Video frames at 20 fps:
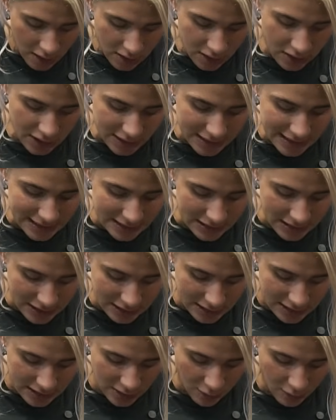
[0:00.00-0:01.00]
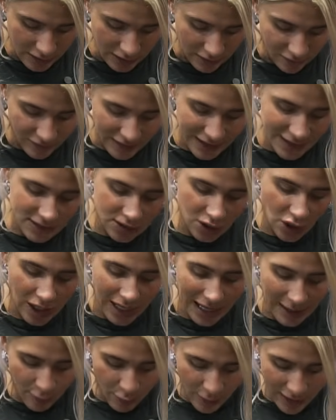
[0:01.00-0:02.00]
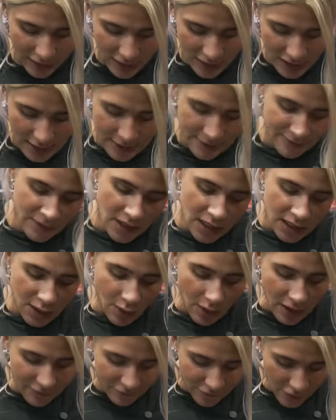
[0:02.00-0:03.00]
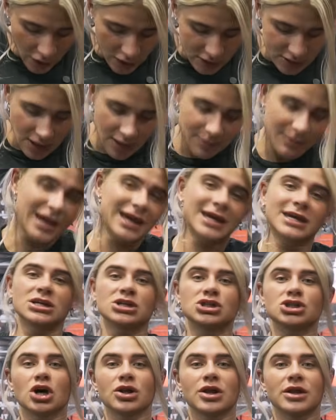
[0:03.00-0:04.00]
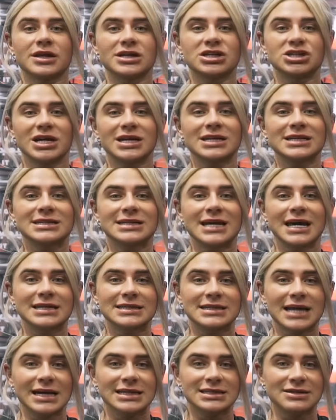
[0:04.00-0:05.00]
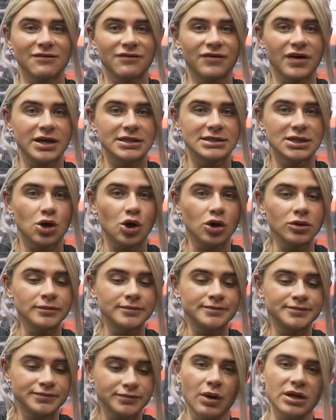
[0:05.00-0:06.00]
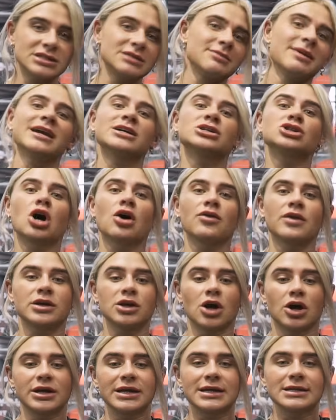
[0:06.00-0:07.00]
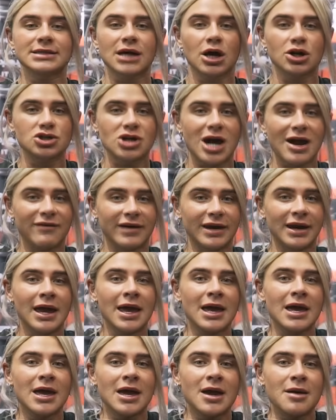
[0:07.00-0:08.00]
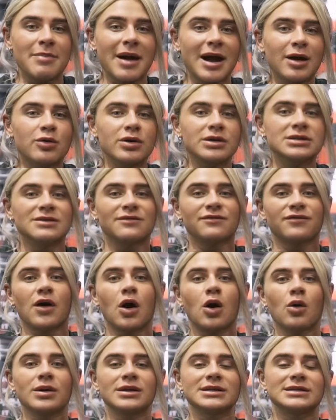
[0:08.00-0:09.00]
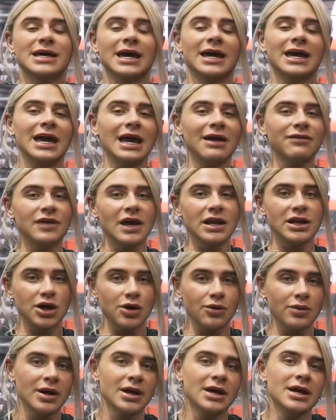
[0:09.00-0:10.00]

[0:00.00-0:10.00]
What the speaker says: the distance with your feet, so hip width. You want to focus on making sure that the shin stays nice and vertical. You want to make sure that your knees aren't driving backwards and forwards. If they do,